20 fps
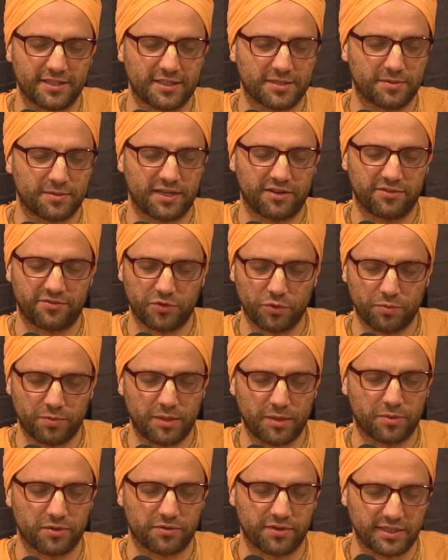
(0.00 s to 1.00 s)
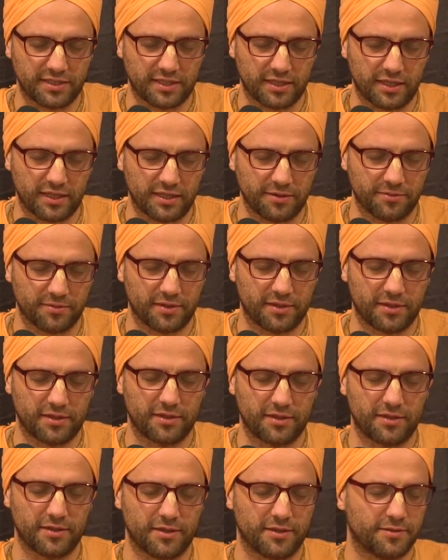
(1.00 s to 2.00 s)
this by a few people recently.
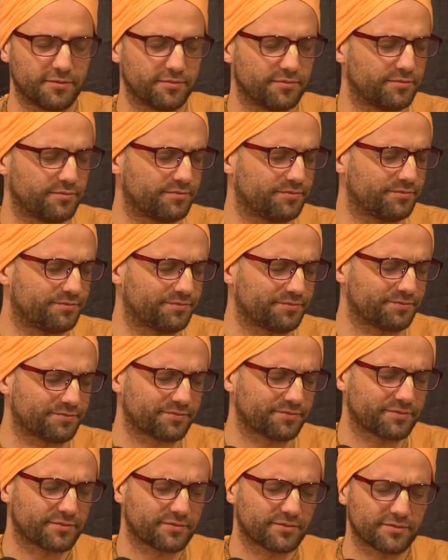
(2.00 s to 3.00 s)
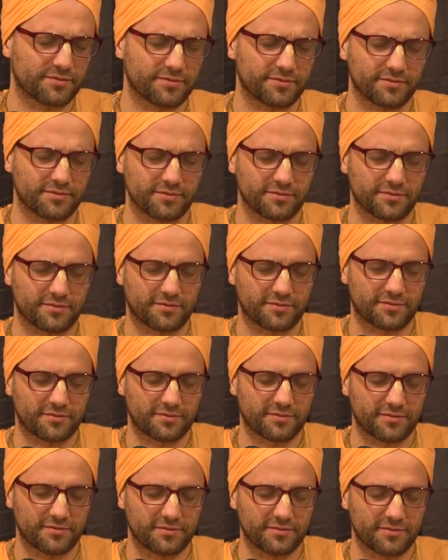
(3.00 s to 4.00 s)

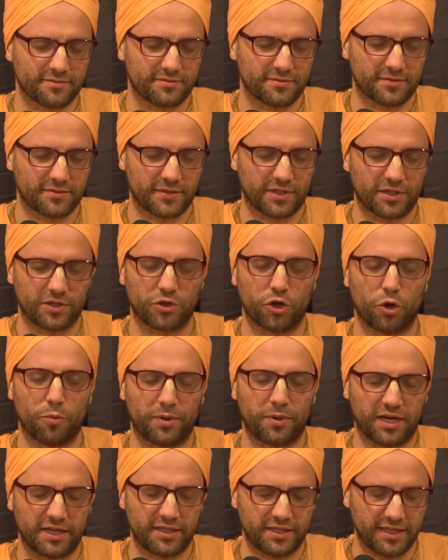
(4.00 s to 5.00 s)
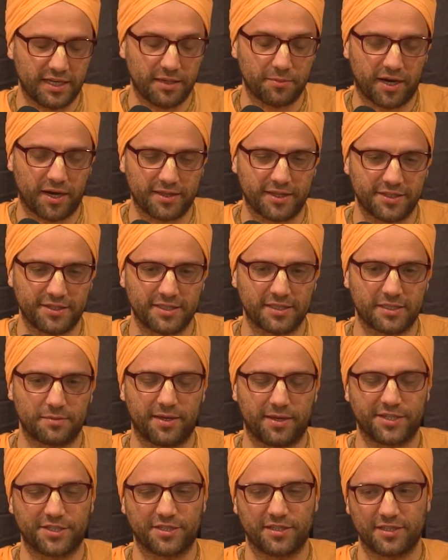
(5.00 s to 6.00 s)
Gopanandini Mataji
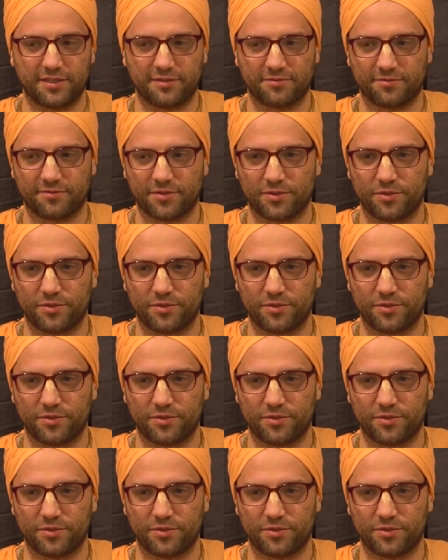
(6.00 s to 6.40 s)
especially,